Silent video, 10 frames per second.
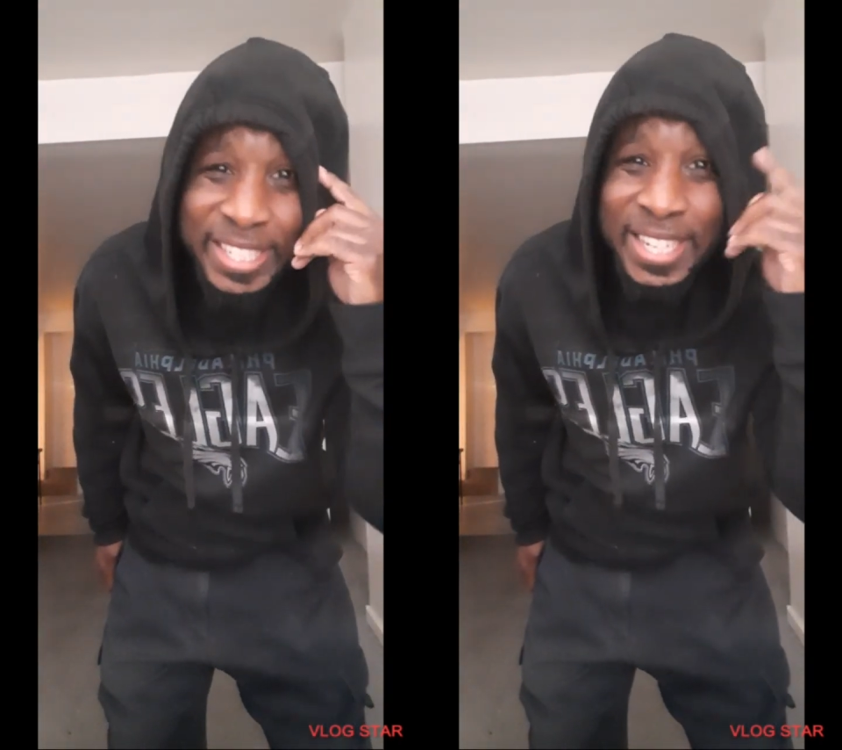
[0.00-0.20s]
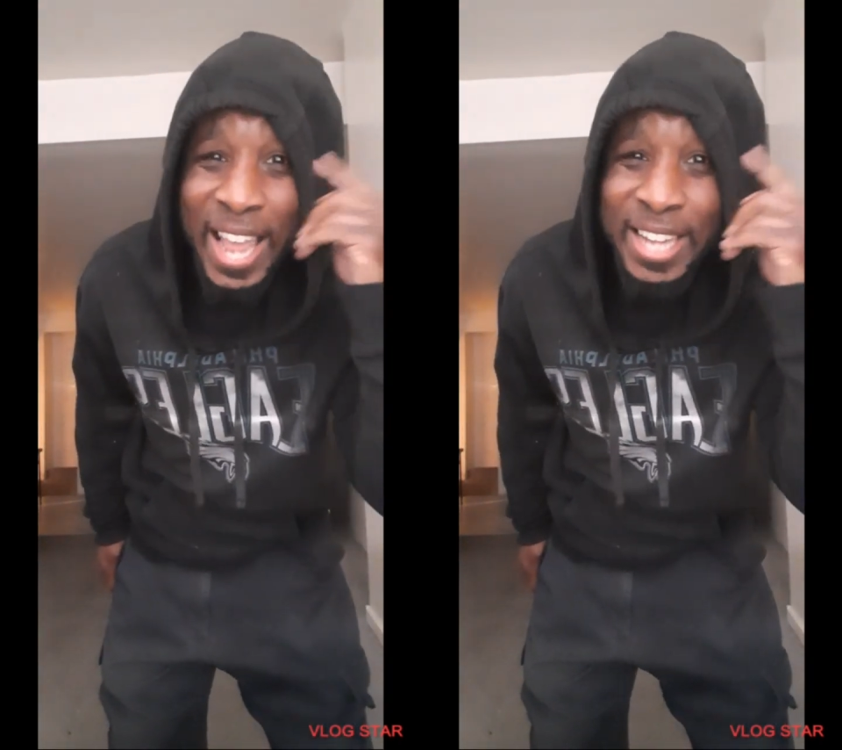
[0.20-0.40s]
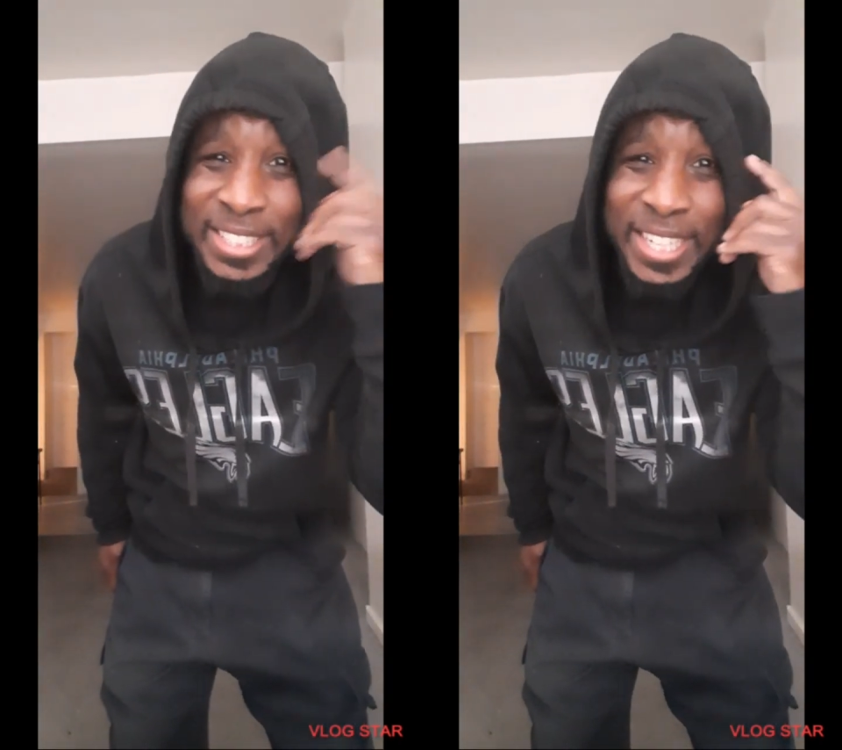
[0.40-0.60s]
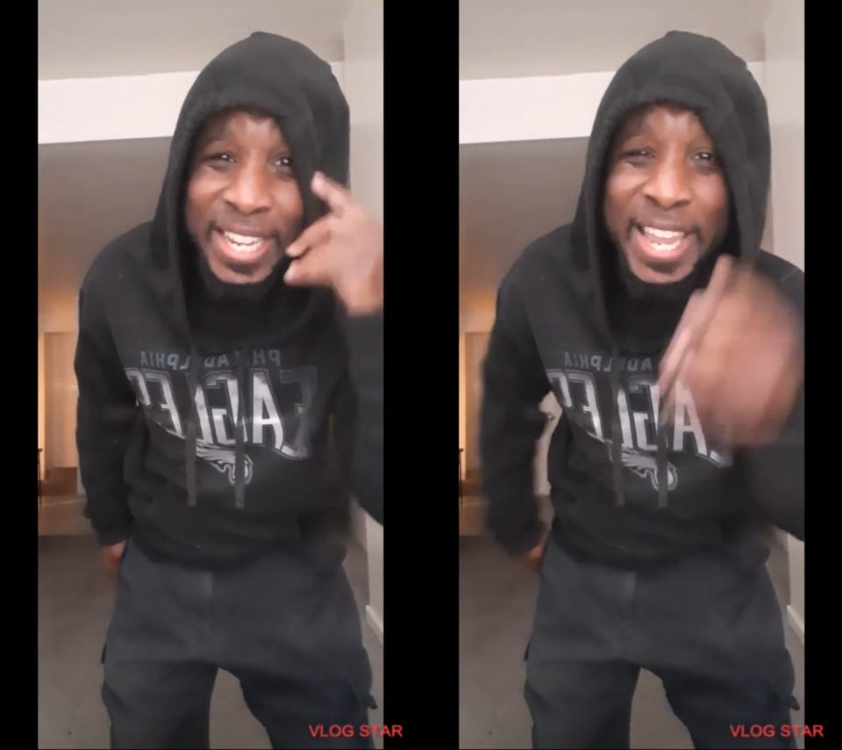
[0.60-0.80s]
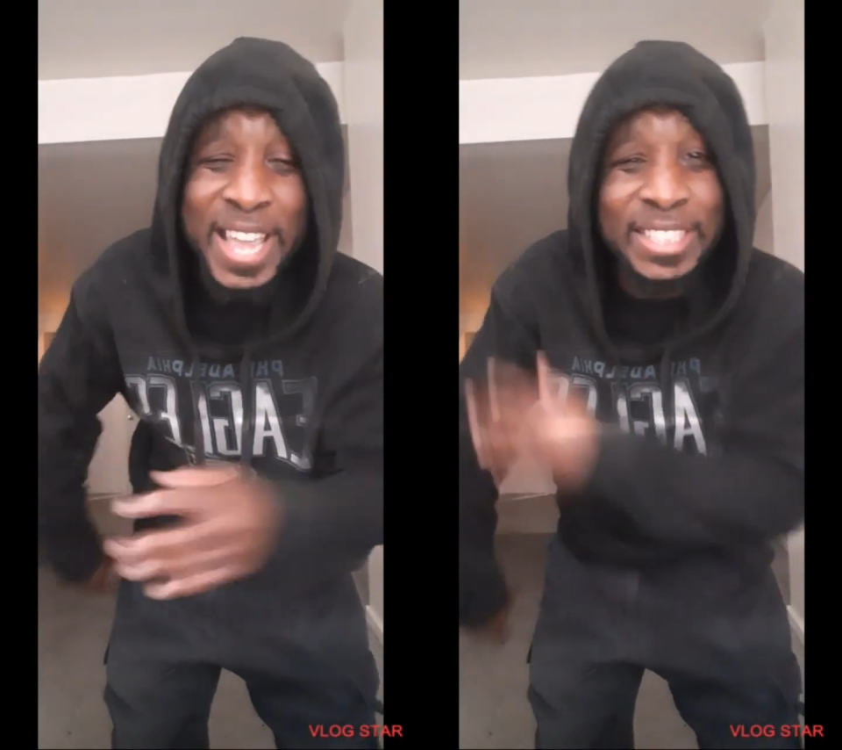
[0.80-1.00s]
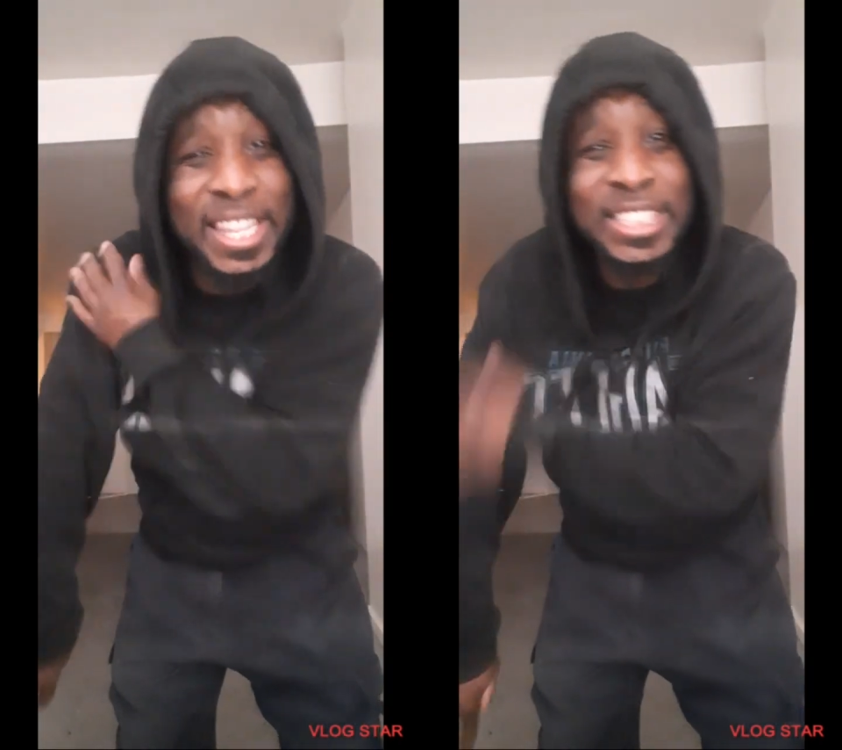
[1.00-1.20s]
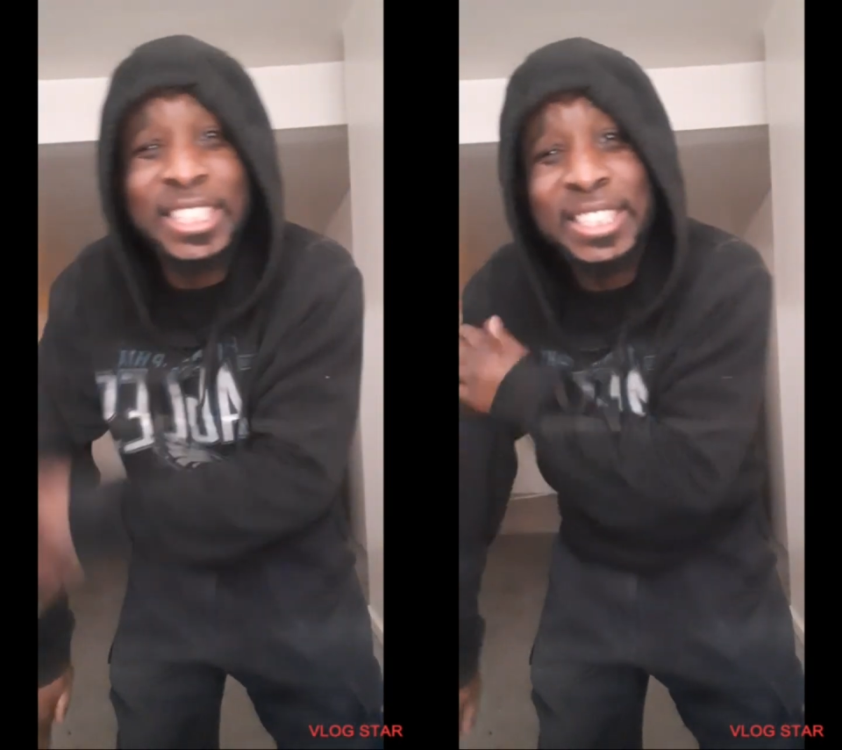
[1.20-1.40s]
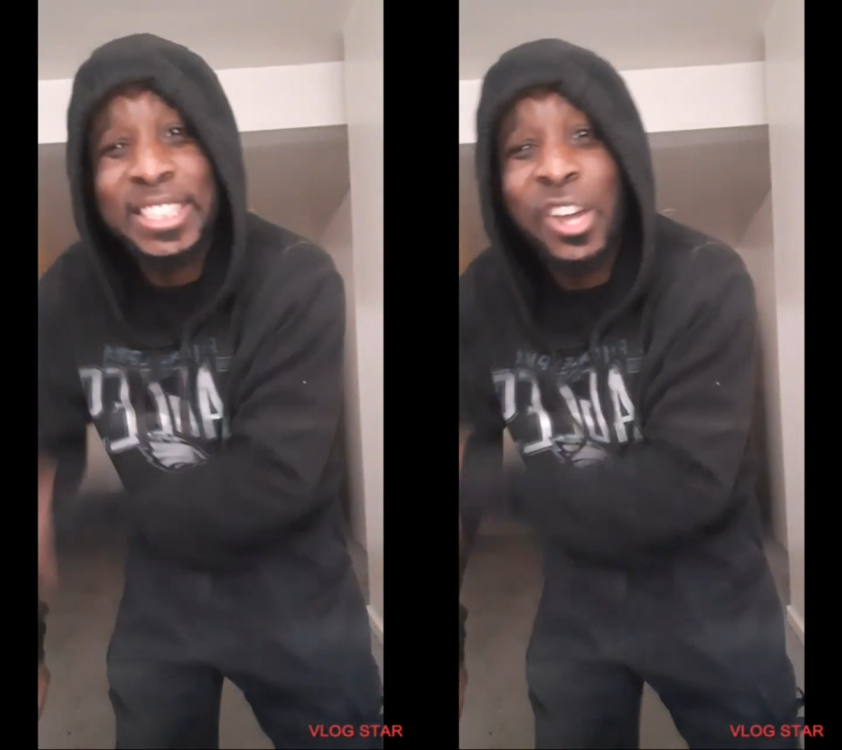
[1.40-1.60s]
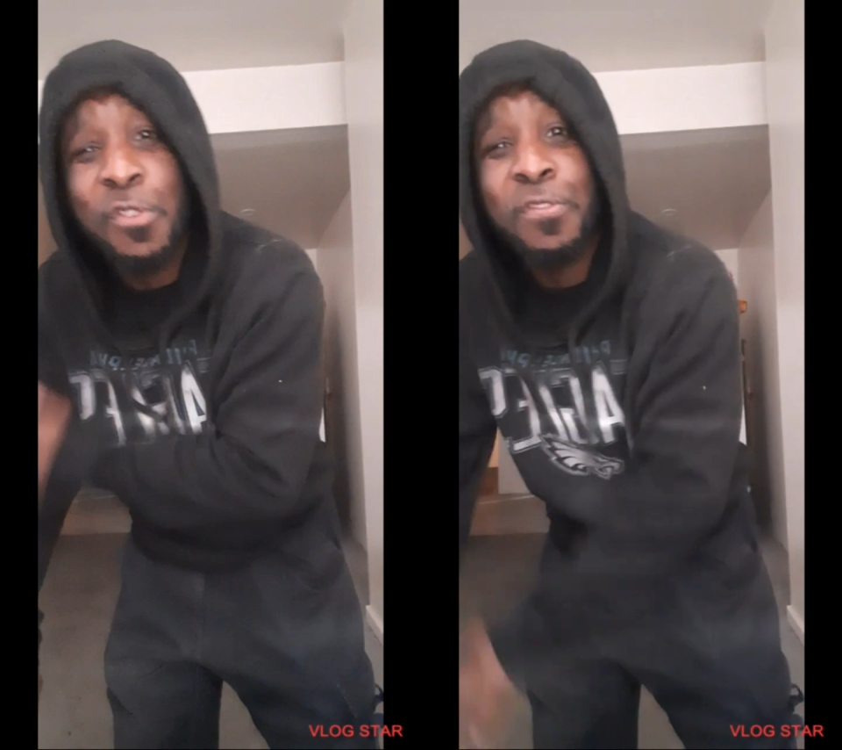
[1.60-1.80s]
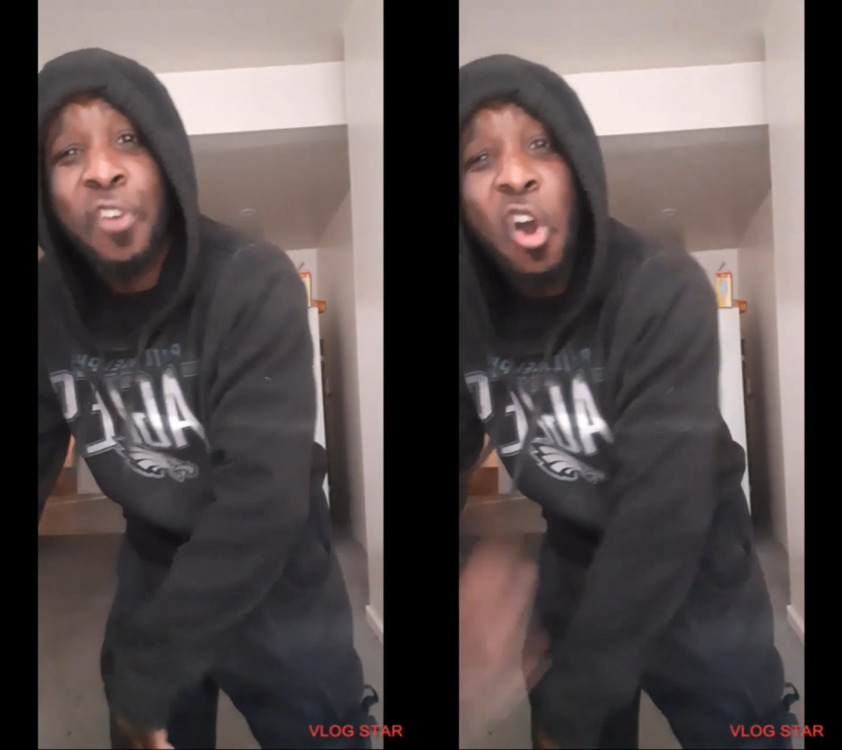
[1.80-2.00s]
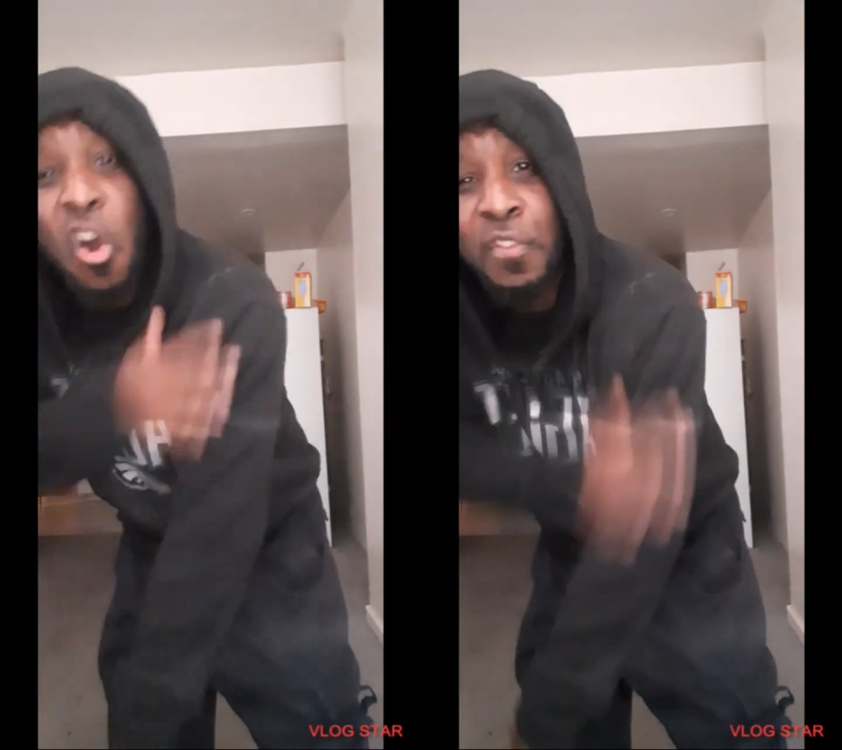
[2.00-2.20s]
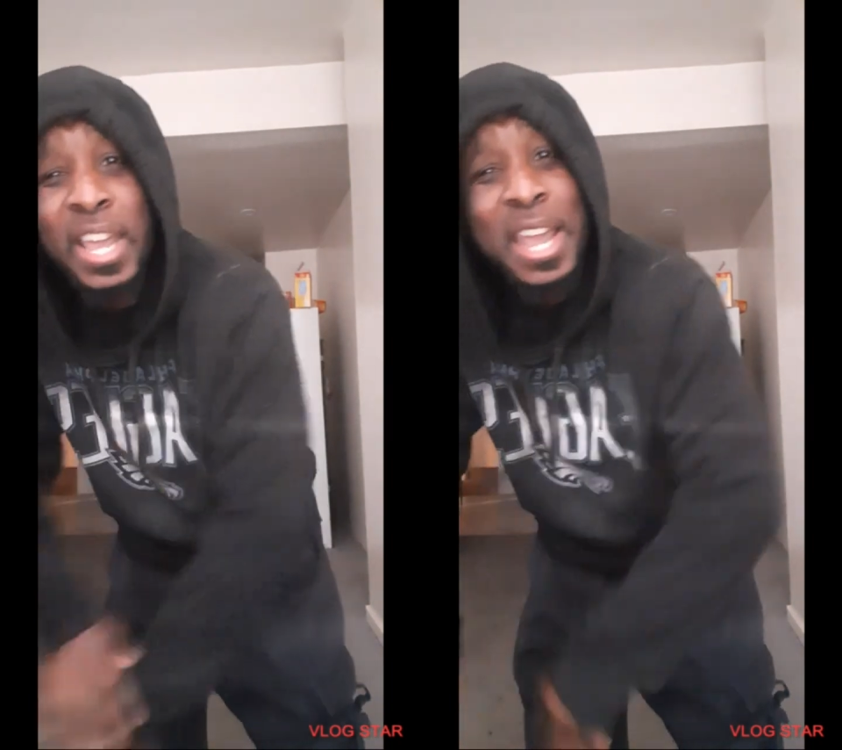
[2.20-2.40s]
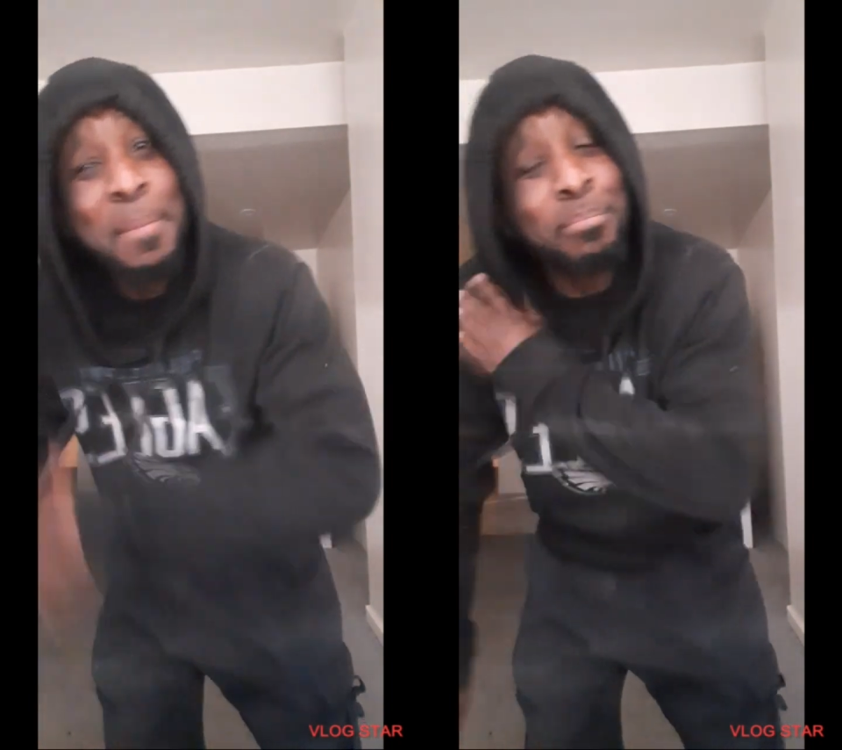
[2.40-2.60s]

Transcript: get it out your head, dust yourself off.